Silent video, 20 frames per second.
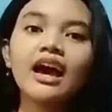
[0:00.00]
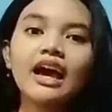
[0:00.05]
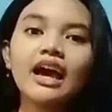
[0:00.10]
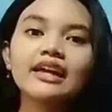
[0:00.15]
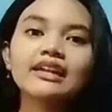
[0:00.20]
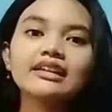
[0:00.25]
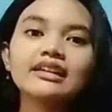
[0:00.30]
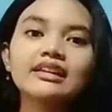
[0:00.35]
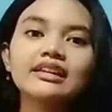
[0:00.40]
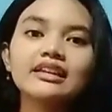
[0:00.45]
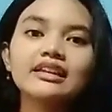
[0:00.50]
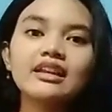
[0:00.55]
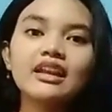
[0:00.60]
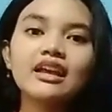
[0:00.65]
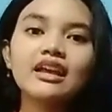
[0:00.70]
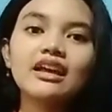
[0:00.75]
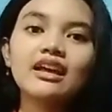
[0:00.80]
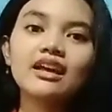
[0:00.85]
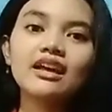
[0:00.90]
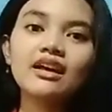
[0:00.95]
And
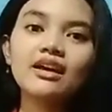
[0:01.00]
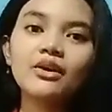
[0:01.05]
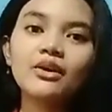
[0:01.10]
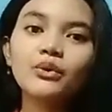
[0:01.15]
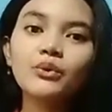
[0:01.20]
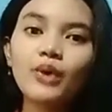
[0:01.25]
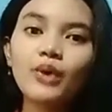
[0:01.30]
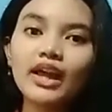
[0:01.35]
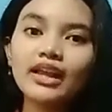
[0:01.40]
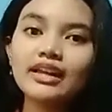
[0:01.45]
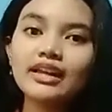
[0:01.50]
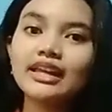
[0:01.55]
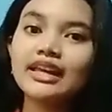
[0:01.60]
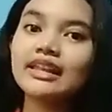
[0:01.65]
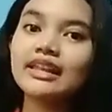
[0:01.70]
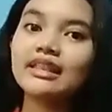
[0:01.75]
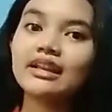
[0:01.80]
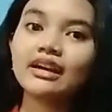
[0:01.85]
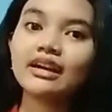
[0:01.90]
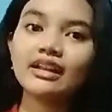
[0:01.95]
when
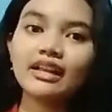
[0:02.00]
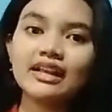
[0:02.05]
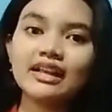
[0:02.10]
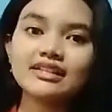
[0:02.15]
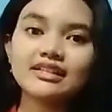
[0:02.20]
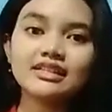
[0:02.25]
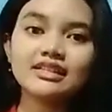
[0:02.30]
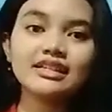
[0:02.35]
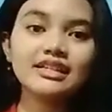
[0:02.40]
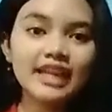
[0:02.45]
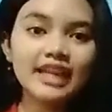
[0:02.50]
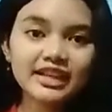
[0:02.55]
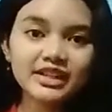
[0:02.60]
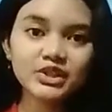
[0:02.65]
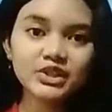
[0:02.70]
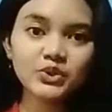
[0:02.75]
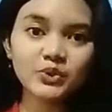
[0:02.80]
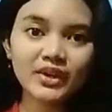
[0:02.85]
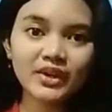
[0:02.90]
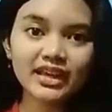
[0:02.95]
in the class
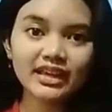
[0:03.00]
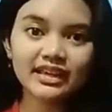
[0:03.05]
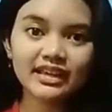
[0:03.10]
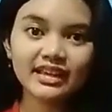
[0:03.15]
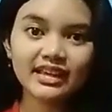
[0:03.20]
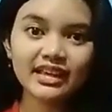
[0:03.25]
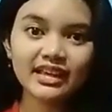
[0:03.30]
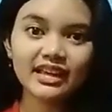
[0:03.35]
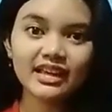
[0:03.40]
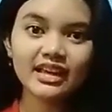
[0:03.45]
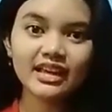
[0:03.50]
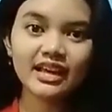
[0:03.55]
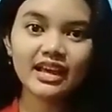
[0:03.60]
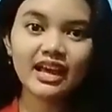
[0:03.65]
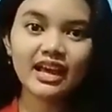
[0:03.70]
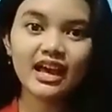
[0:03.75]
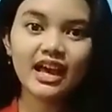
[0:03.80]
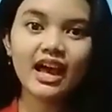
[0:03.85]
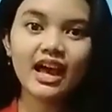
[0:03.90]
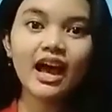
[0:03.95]
next week,
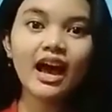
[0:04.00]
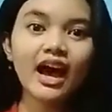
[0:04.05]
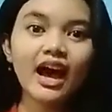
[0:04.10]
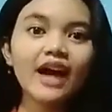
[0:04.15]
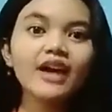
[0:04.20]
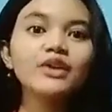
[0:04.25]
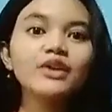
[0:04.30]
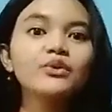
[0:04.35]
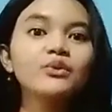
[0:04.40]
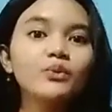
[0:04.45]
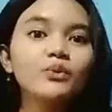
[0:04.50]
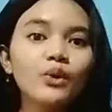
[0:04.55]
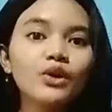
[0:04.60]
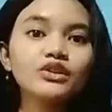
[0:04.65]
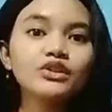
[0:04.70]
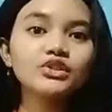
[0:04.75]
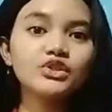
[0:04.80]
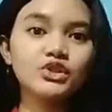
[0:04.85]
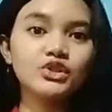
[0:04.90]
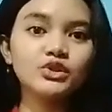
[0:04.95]
I
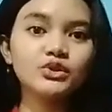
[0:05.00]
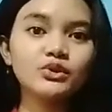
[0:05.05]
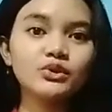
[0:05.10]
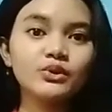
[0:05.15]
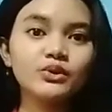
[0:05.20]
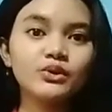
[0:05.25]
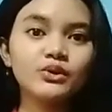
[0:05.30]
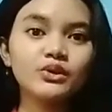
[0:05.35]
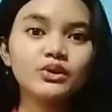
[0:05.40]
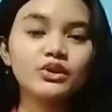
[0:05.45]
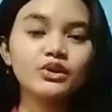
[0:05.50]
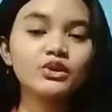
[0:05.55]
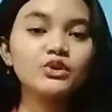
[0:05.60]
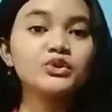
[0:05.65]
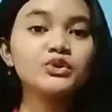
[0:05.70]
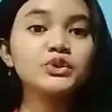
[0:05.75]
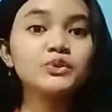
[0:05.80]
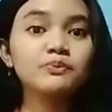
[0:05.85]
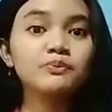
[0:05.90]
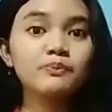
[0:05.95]
want you
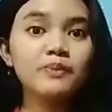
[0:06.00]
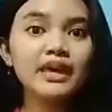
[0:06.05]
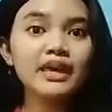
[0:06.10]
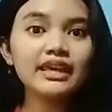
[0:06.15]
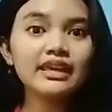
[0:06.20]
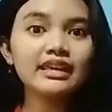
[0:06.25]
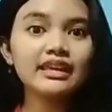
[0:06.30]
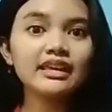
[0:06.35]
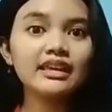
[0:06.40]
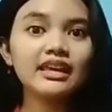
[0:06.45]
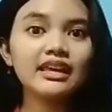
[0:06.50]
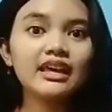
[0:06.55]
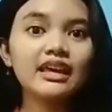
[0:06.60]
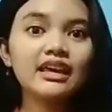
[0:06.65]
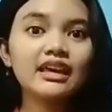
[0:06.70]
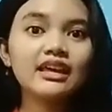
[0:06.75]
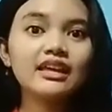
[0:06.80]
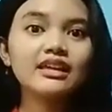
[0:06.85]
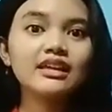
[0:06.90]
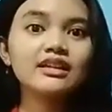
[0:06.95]
to speak
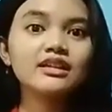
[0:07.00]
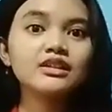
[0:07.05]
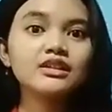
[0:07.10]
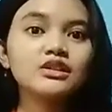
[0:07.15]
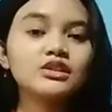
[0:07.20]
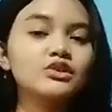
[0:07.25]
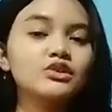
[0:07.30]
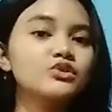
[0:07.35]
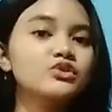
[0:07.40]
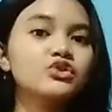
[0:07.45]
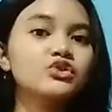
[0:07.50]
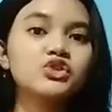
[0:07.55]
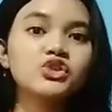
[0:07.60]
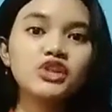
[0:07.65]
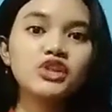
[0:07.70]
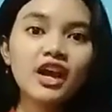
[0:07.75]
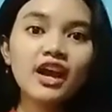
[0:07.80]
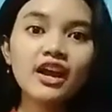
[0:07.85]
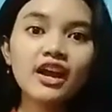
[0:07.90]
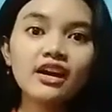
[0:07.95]
to
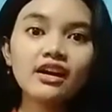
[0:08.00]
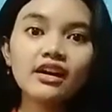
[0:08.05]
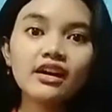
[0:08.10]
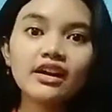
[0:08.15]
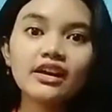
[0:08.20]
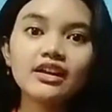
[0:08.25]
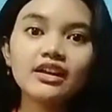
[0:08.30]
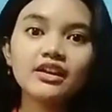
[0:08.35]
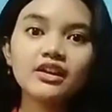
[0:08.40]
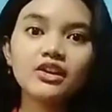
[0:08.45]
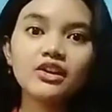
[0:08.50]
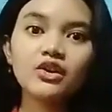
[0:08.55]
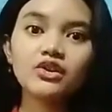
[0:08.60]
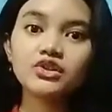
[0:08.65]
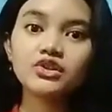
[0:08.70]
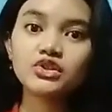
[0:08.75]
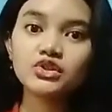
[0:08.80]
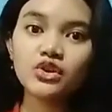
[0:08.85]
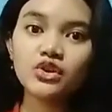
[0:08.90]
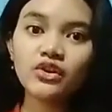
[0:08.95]
share your
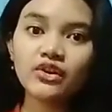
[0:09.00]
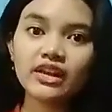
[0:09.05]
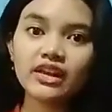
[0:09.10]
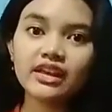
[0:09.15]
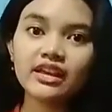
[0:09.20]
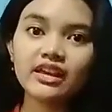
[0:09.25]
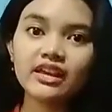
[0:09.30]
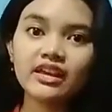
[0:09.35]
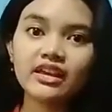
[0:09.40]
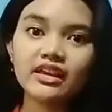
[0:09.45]
story